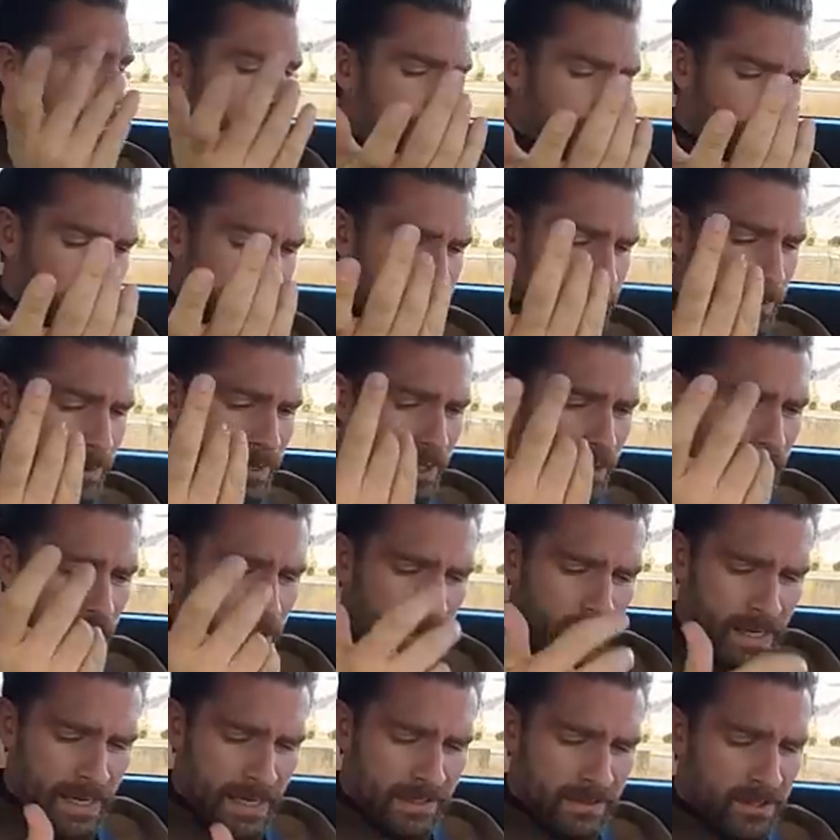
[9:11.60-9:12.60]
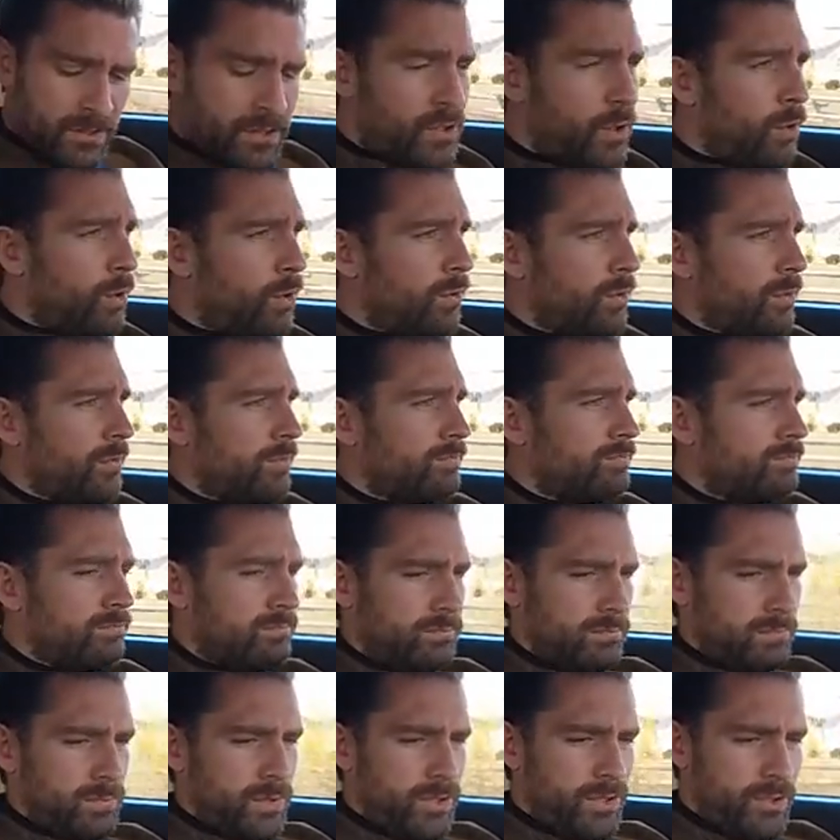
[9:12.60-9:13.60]
of course, we are in the dawn
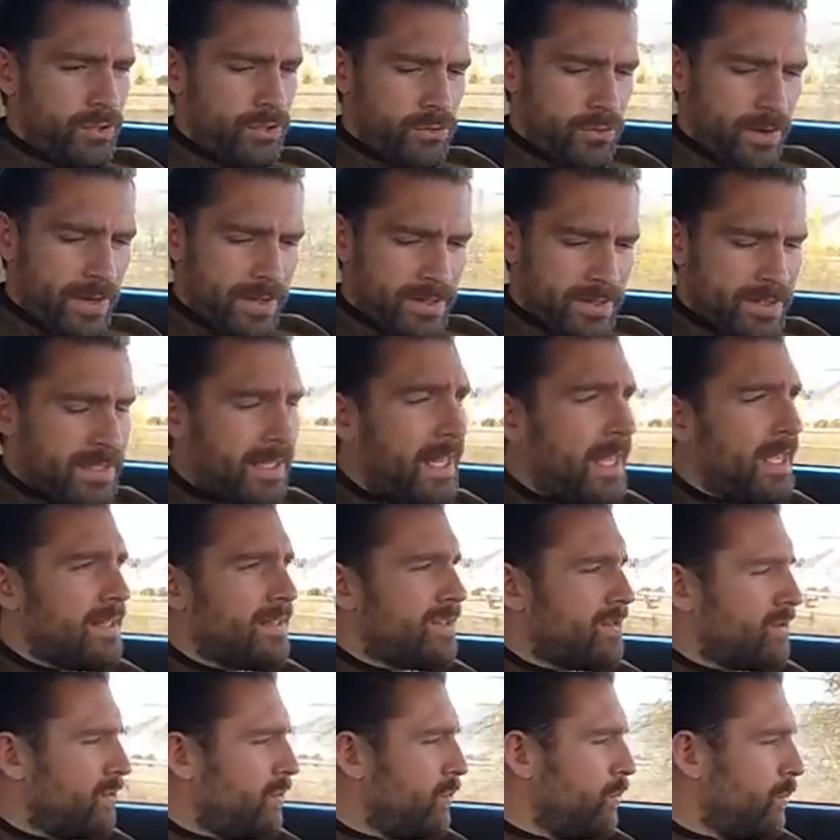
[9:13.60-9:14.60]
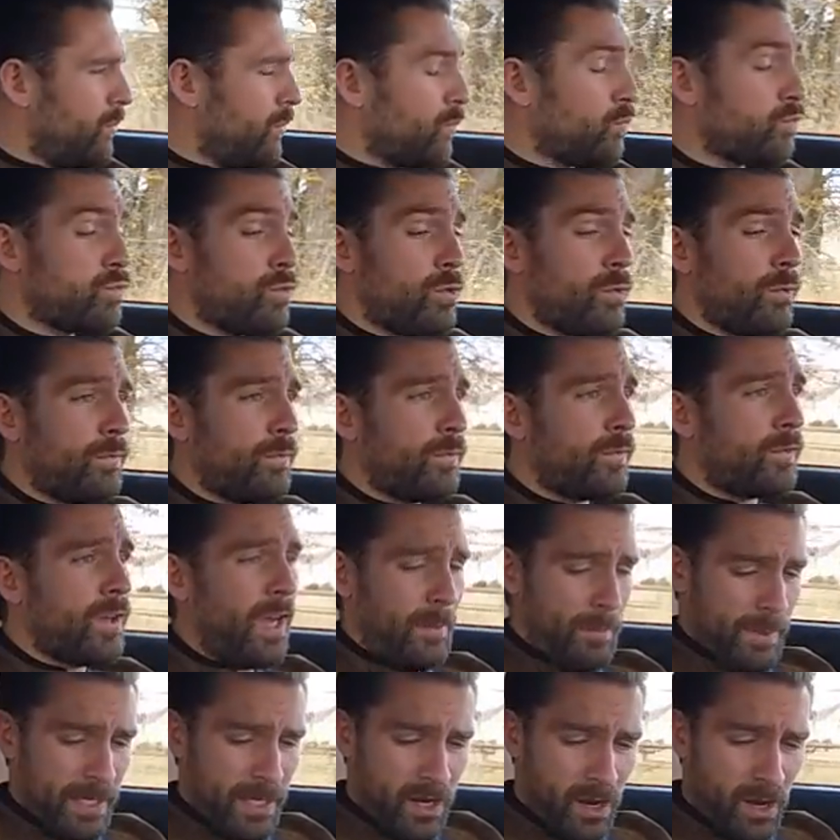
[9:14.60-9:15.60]
which translates to the roof
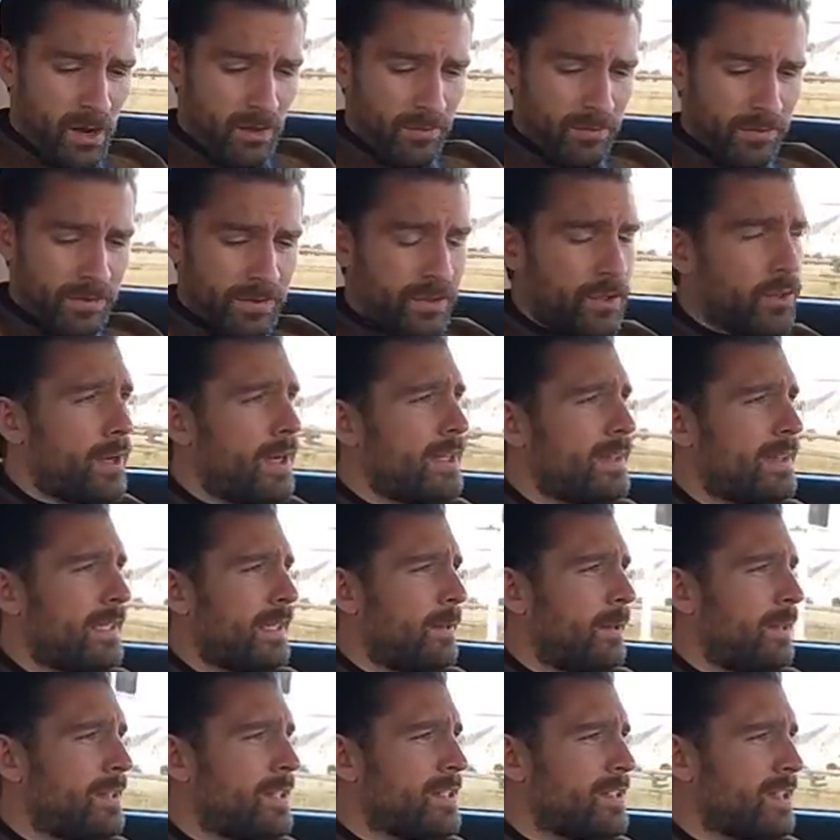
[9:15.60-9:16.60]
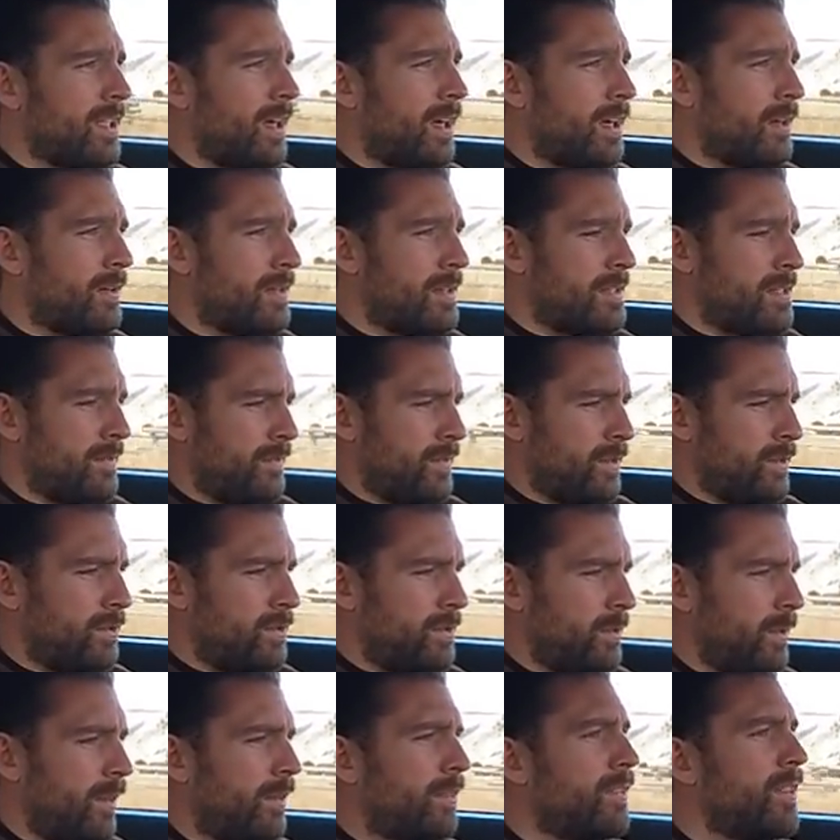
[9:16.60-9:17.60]
coming off. And the great thing about this car is if you're
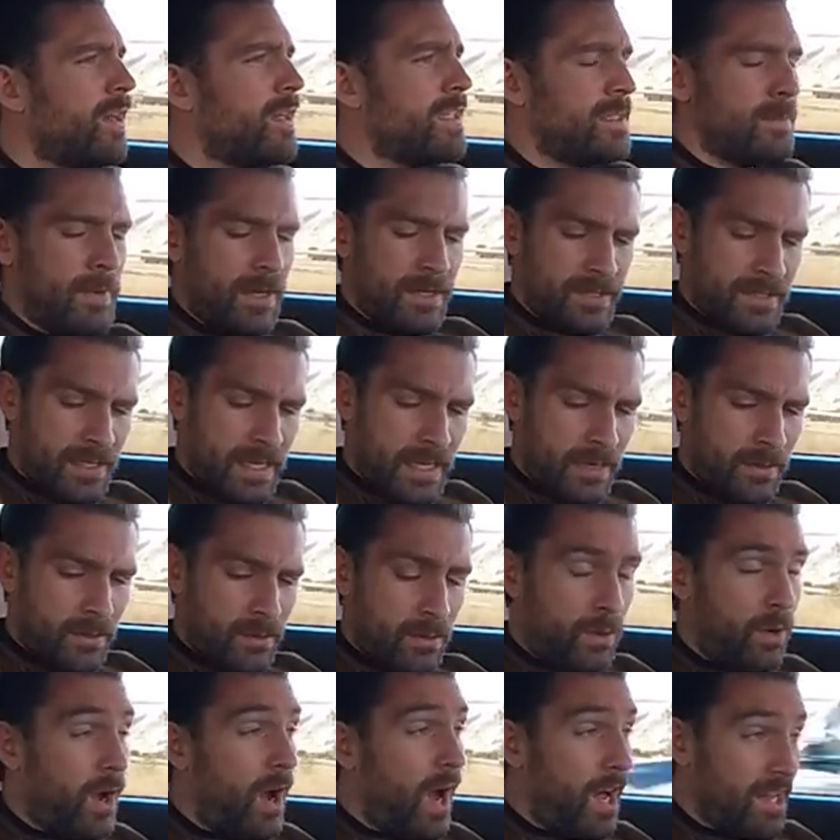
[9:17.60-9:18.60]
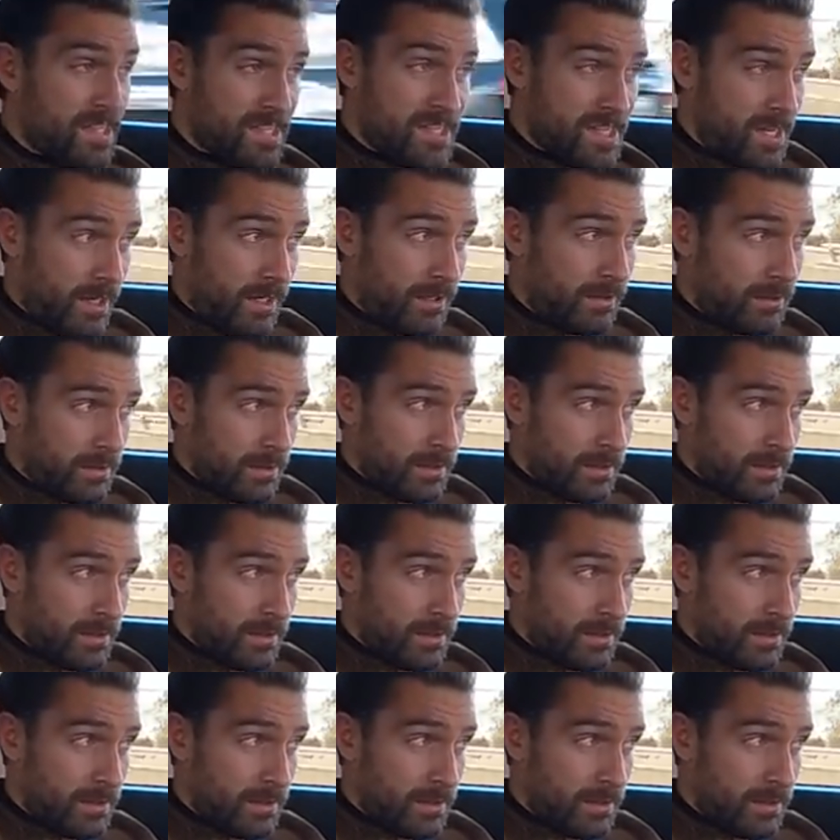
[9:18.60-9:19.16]
doing 30 miles an hour or under,